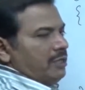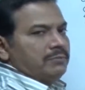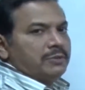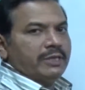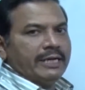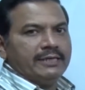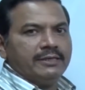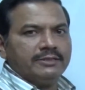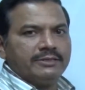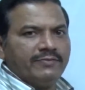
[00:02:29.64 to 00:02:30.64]
number
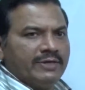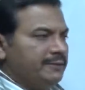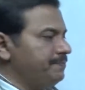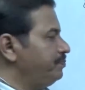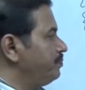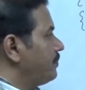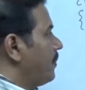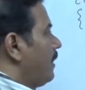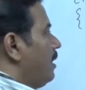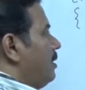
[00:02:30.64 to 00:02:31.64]
97.
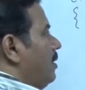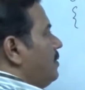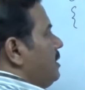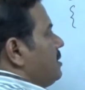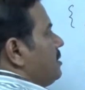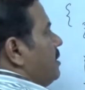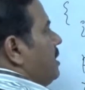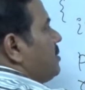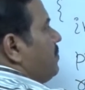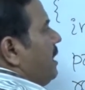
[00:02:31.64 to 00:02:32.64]
Now, this uh,
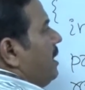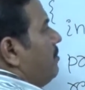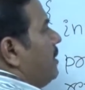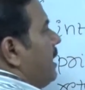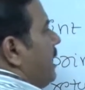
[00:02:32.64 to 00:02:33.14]
decimal number